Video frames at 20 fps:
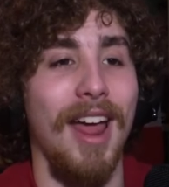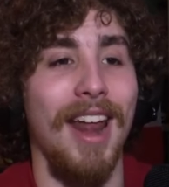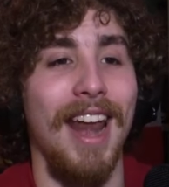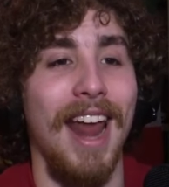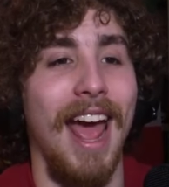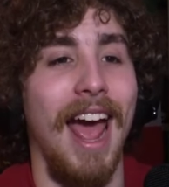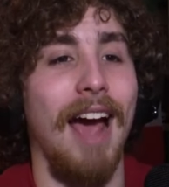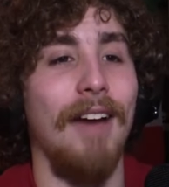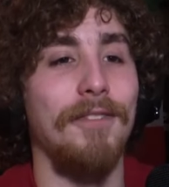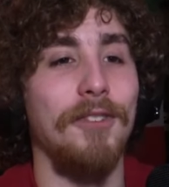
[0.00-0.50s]

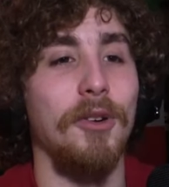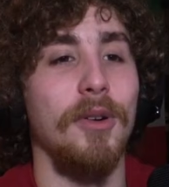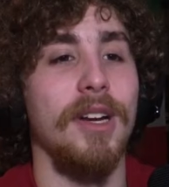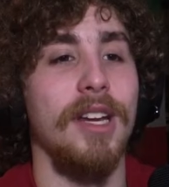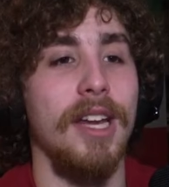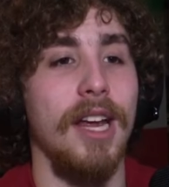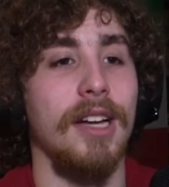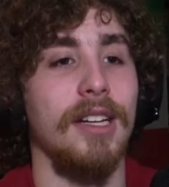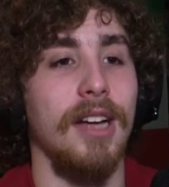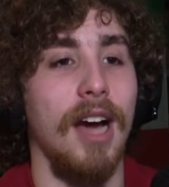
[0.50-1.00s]
after
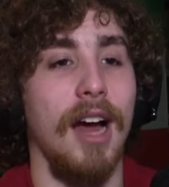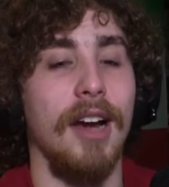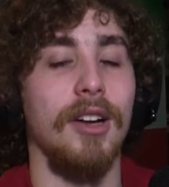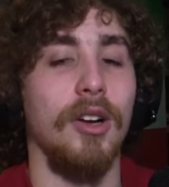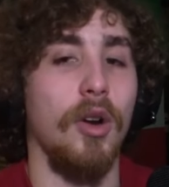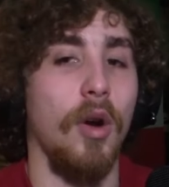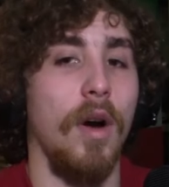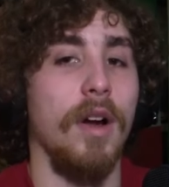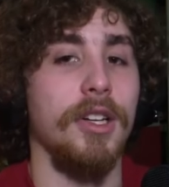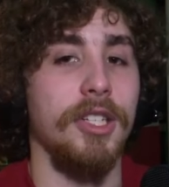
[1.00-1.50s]
he had gotten
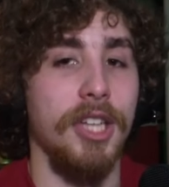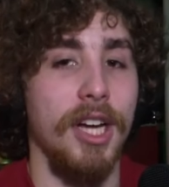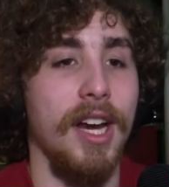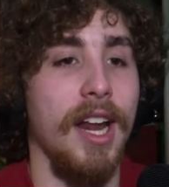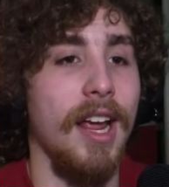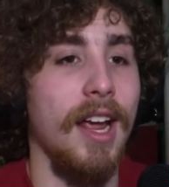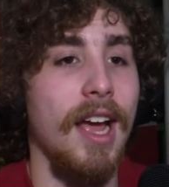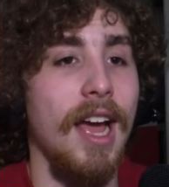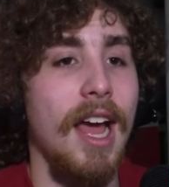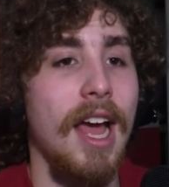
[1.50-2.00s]
caught
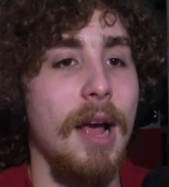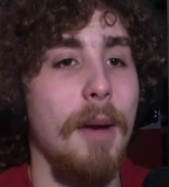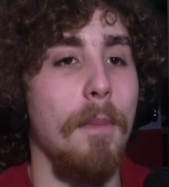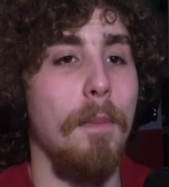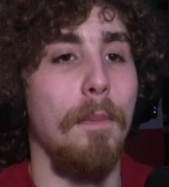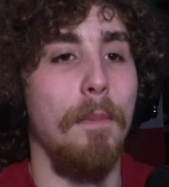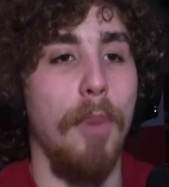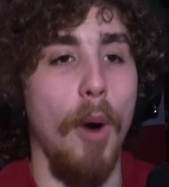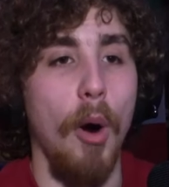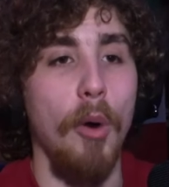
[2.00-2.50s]
cheating,
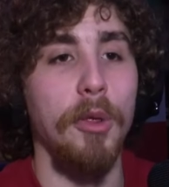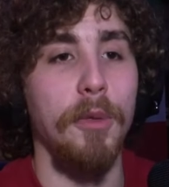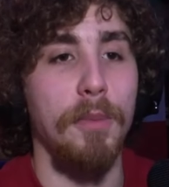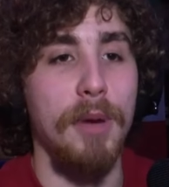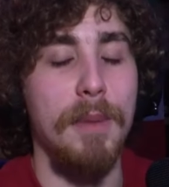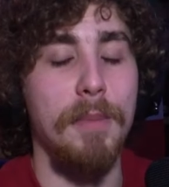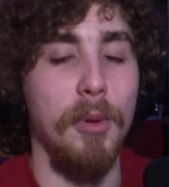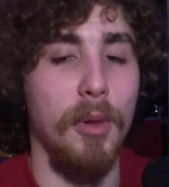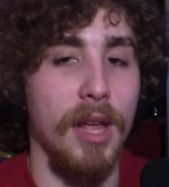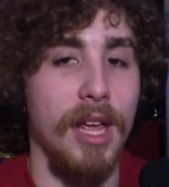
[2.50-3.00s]
both
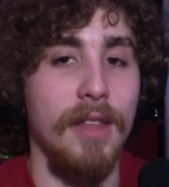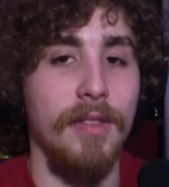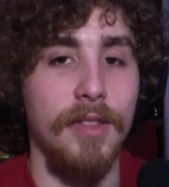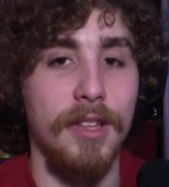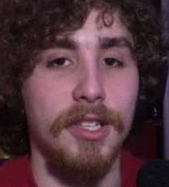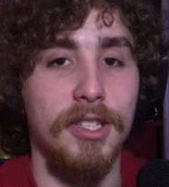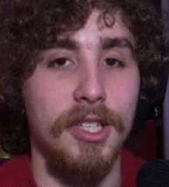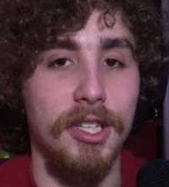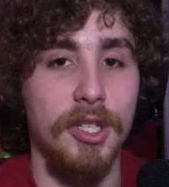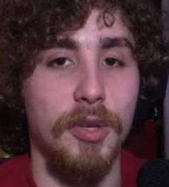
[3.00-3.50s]
people in
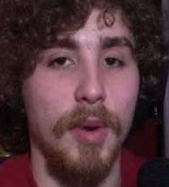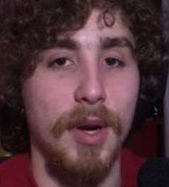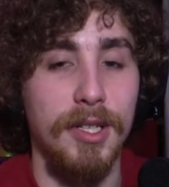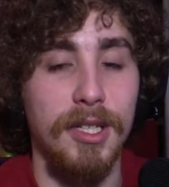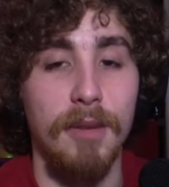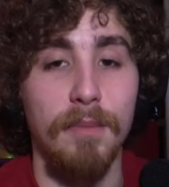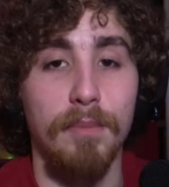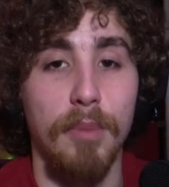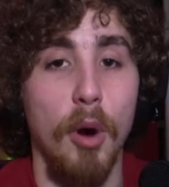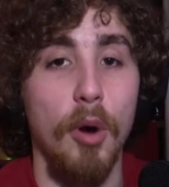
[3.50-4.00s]
this
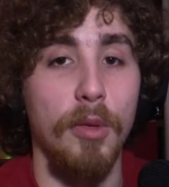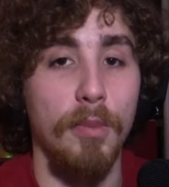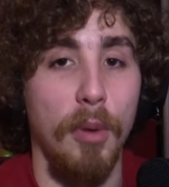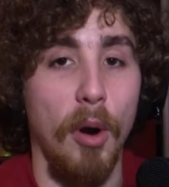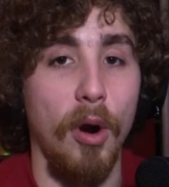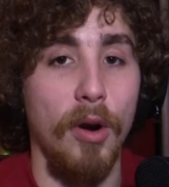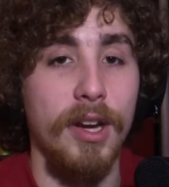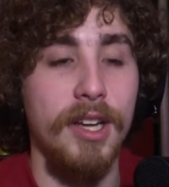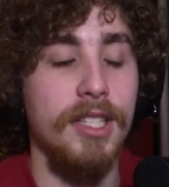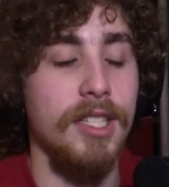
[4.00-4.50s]
situation, both
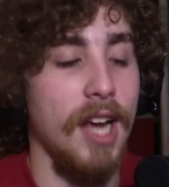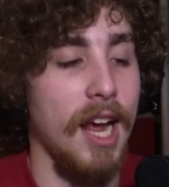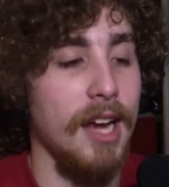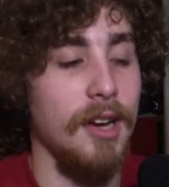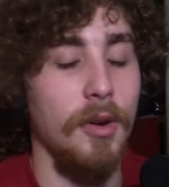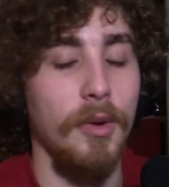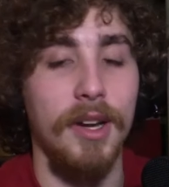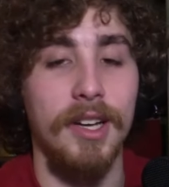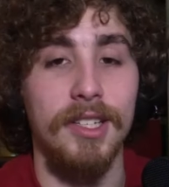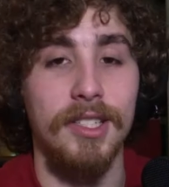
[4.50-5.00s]
parties,
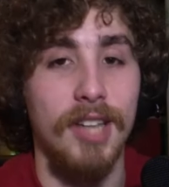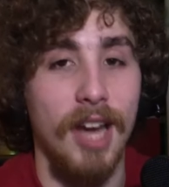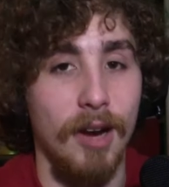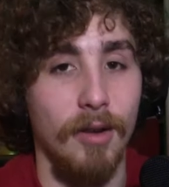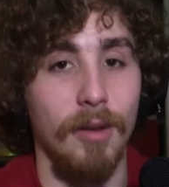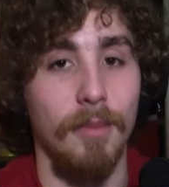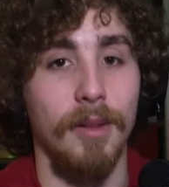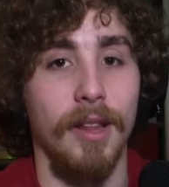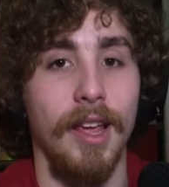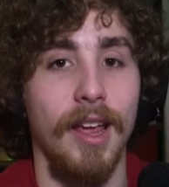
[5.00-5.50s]
handled it
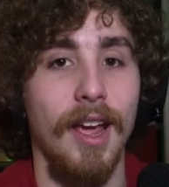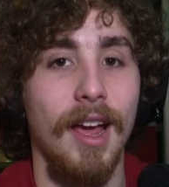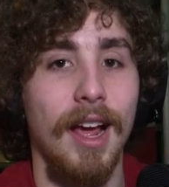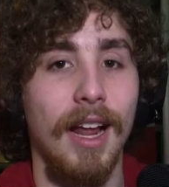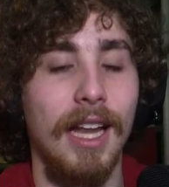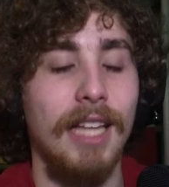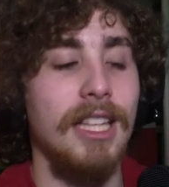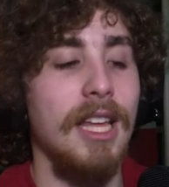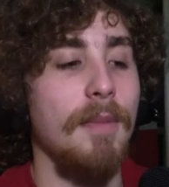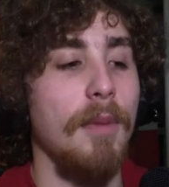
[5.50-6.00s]
terribly.
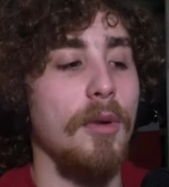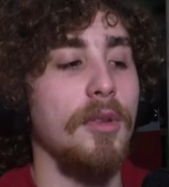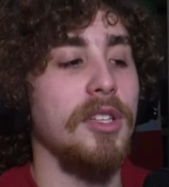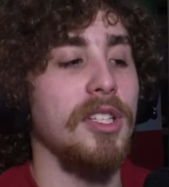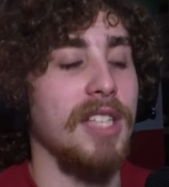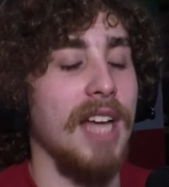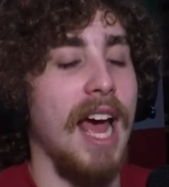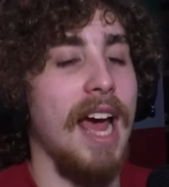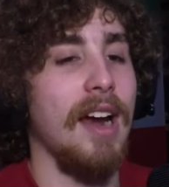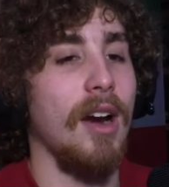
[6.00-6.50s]
Like, they both
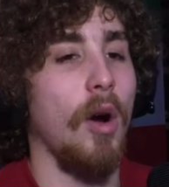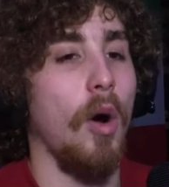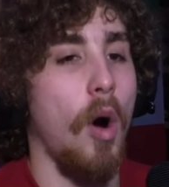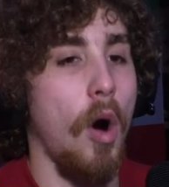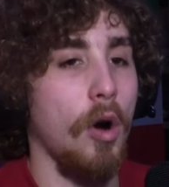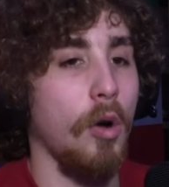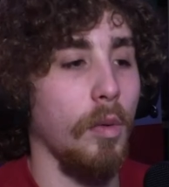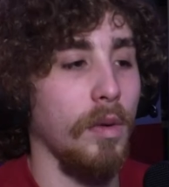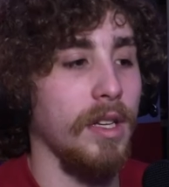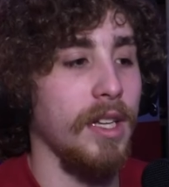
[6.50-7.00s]
sat
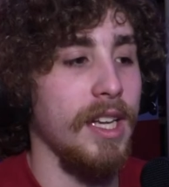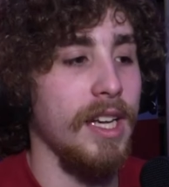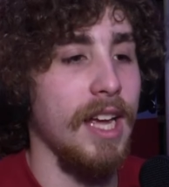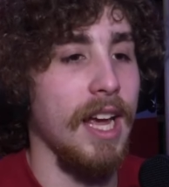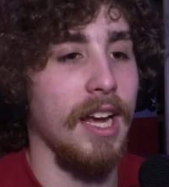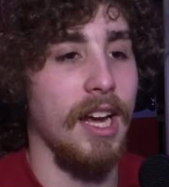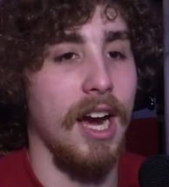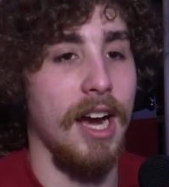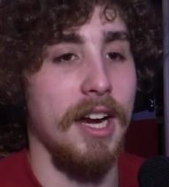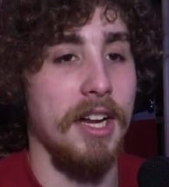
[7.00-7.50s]
awkwardly
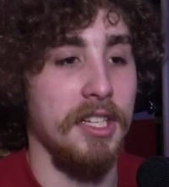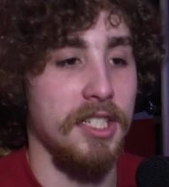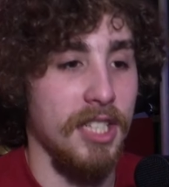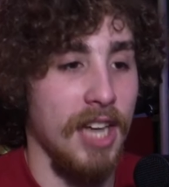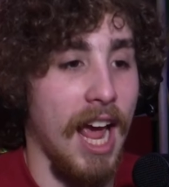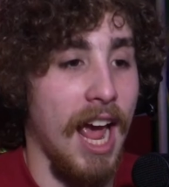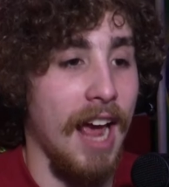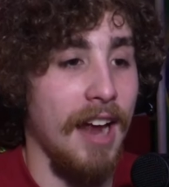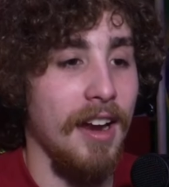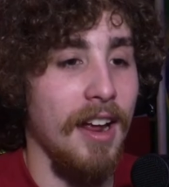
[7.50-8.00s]
and kind of
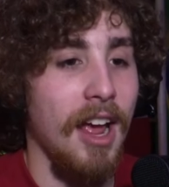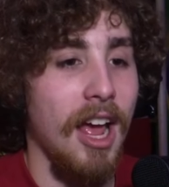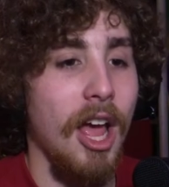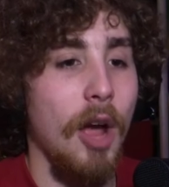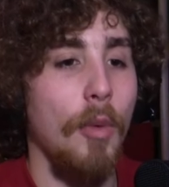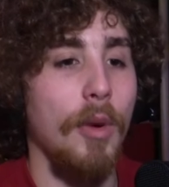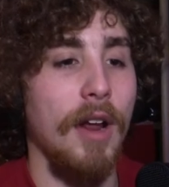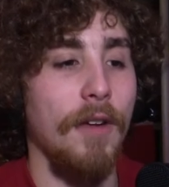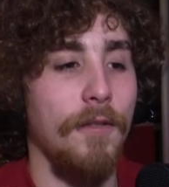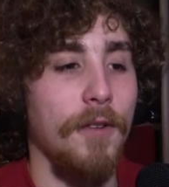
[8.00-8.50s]
sad,
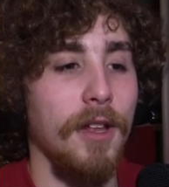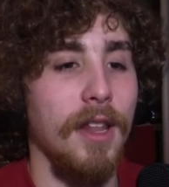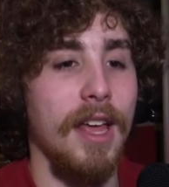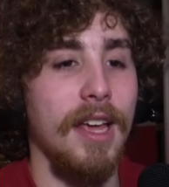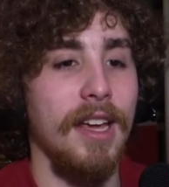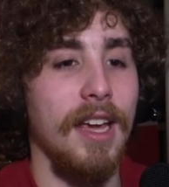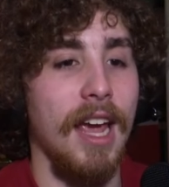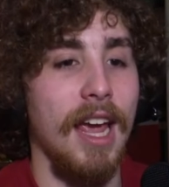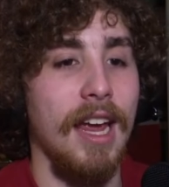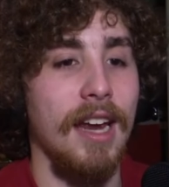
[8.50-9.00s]
when I feel
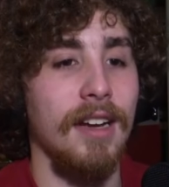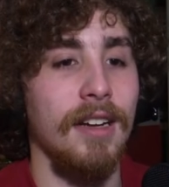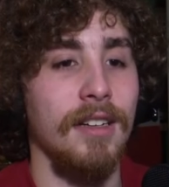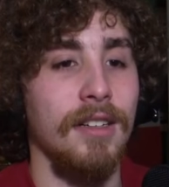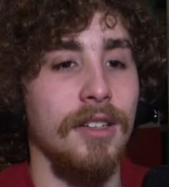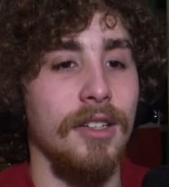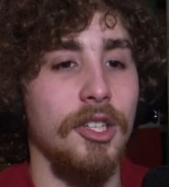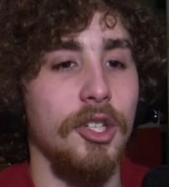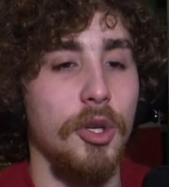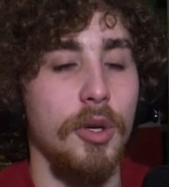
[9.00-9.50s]
like
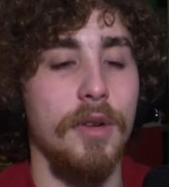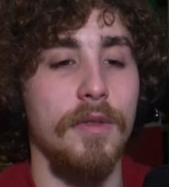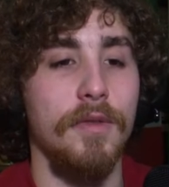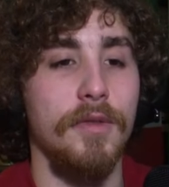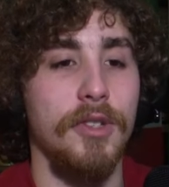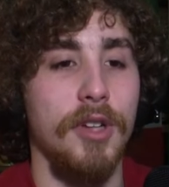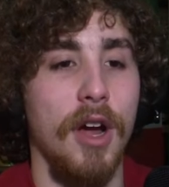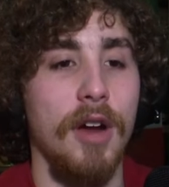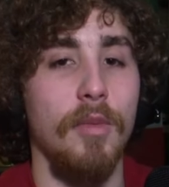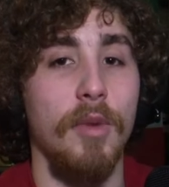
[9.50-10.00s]
Adin should
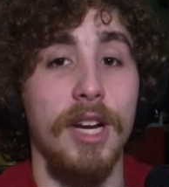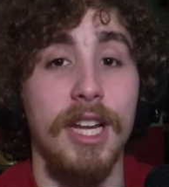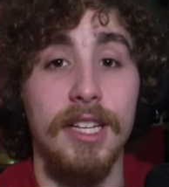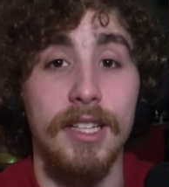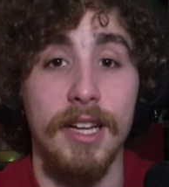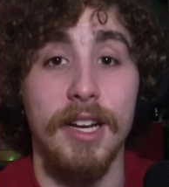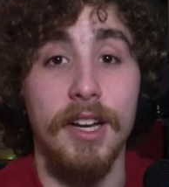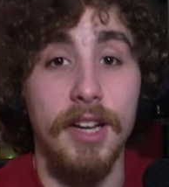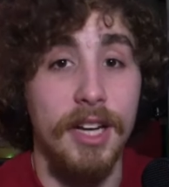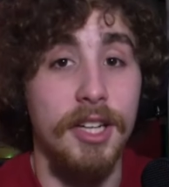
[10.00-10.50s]
have done what he
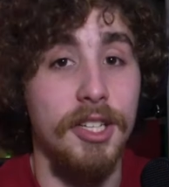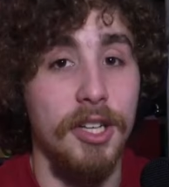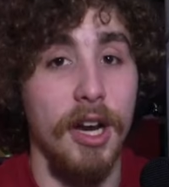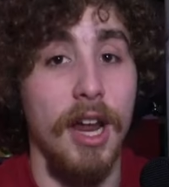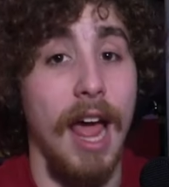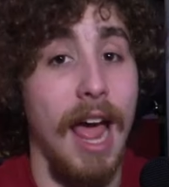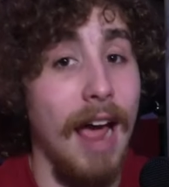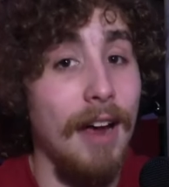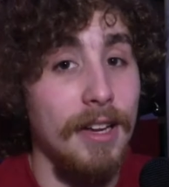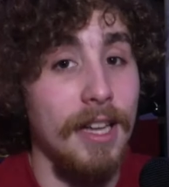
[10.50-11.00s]
did
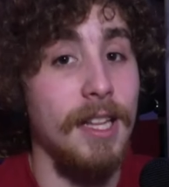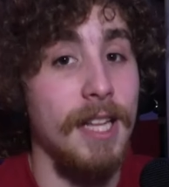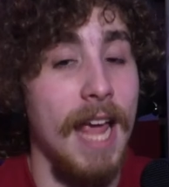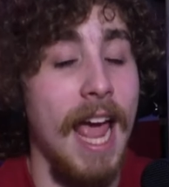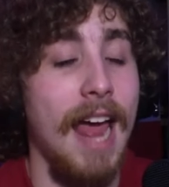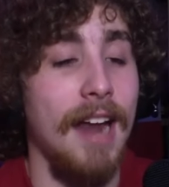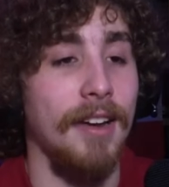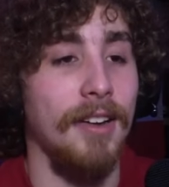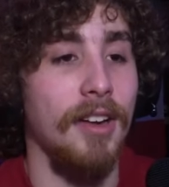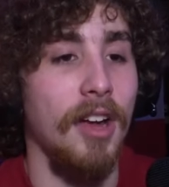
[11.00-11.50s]
at the
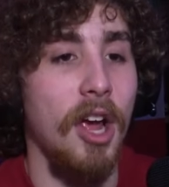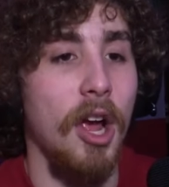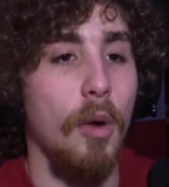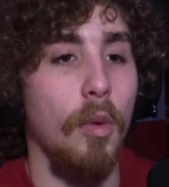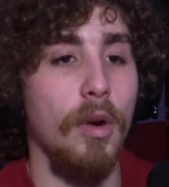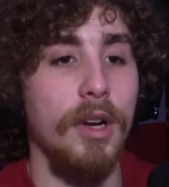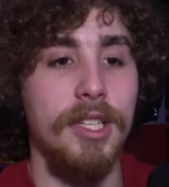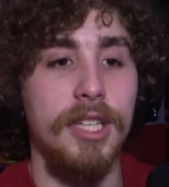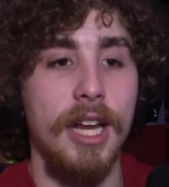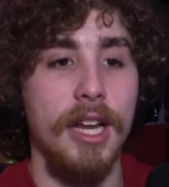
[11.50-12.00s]
end,
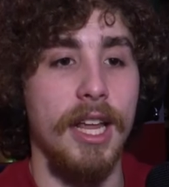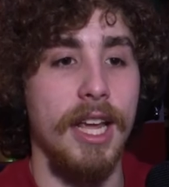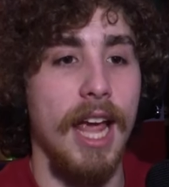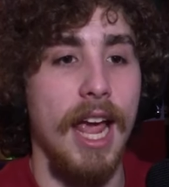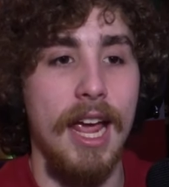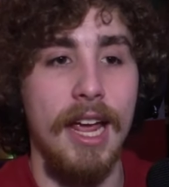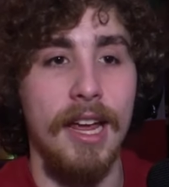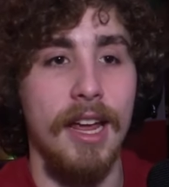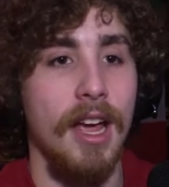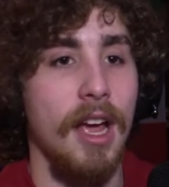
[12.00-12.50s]
where he said, like,
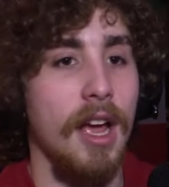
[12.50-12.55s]
hey,